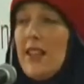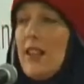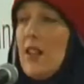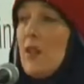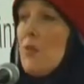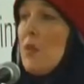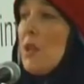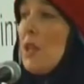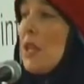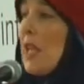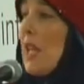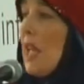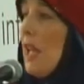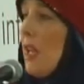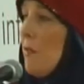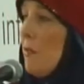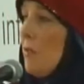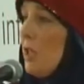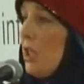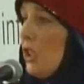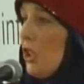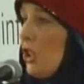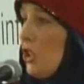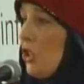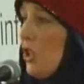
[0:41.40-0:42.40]
There were
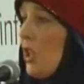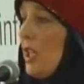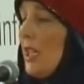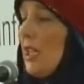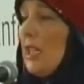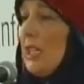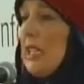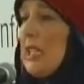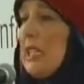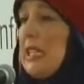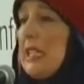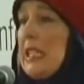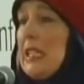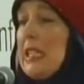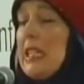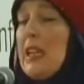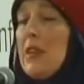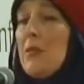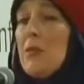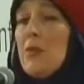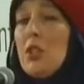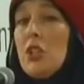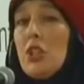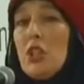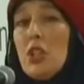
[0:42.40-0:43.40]
camel traders,
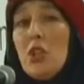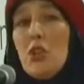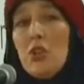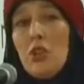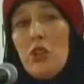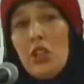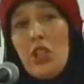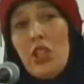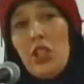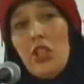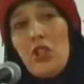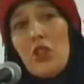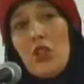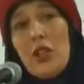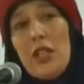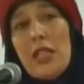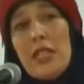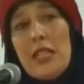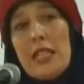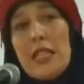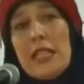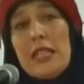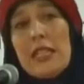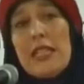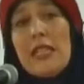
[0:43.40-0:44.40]
there were donkey
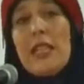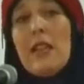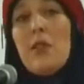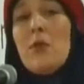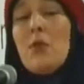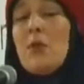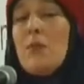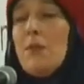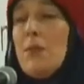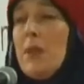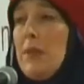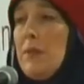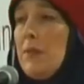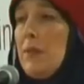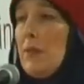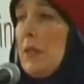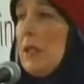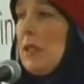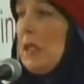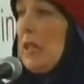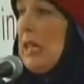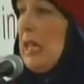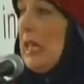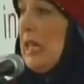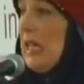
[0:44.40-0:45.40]
traders, there were
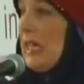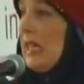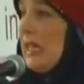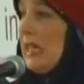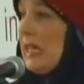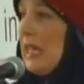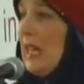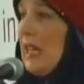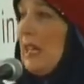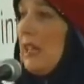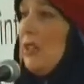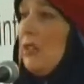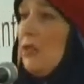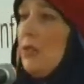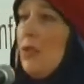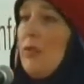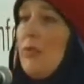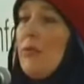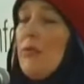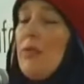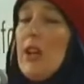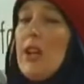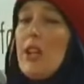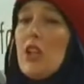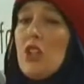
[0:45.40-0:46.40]
people selling
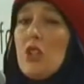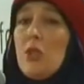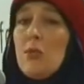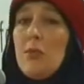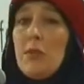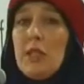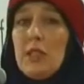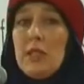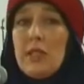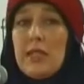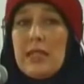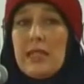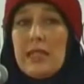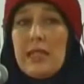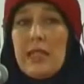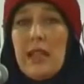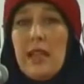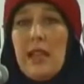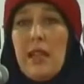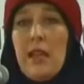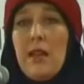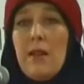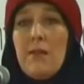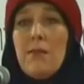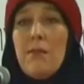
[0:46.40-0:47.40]
refreshments,
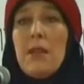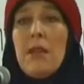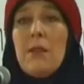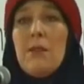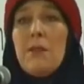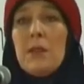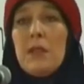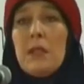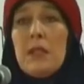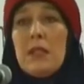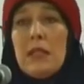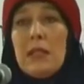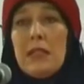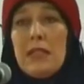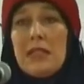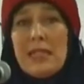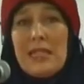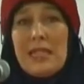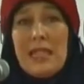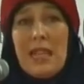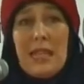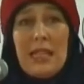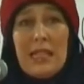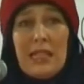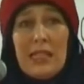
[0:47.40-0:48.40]
people
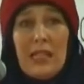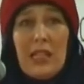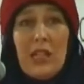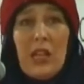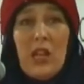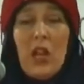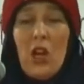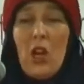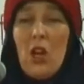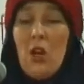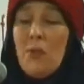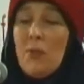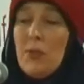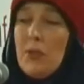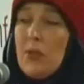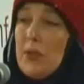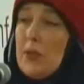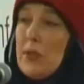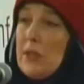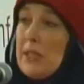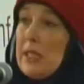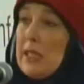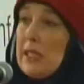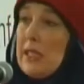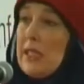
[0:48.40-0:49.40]
selling
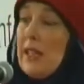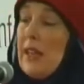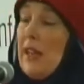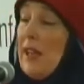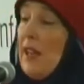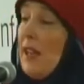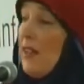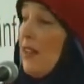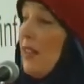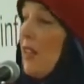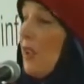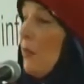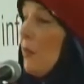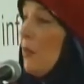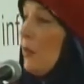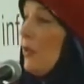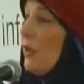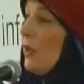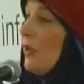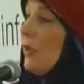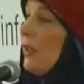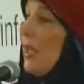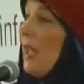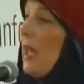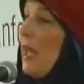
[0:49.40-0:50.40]
carpets. There
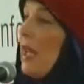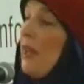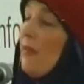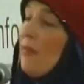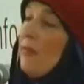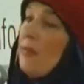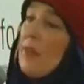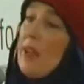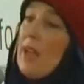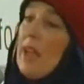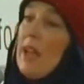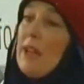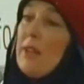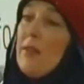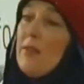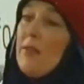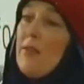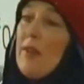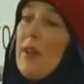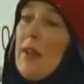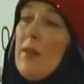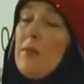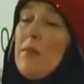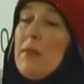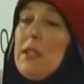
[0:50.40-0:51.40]
were Afghan
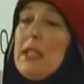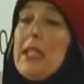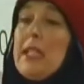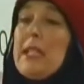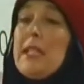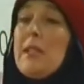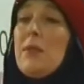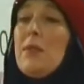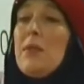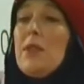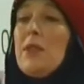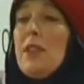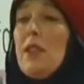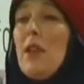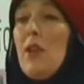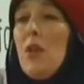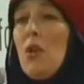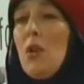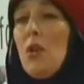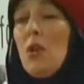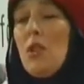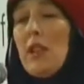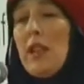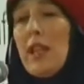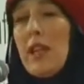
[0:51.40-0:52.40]
families with
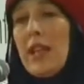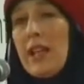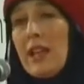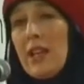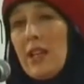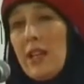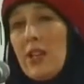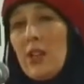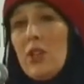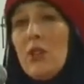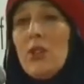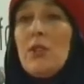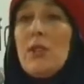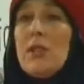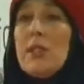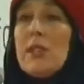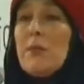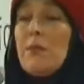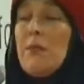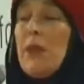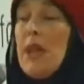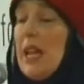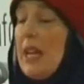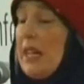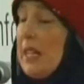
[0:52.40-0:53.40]
all their
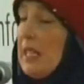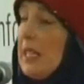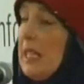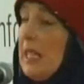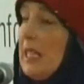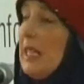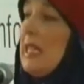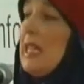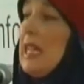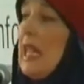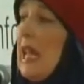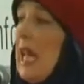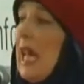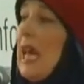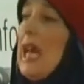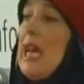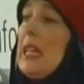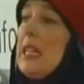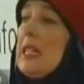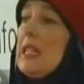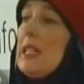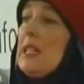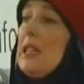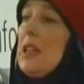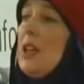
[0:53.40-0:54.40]
goods packed into
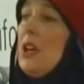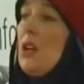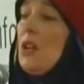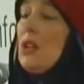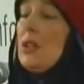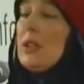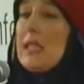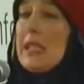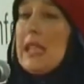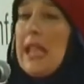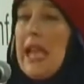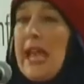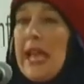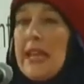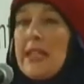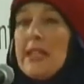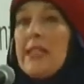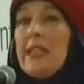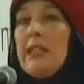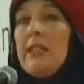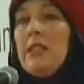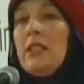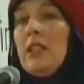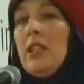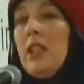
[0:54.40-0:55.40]
hand carts
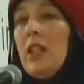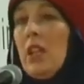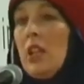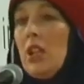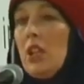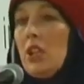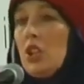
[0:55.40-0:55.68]
heading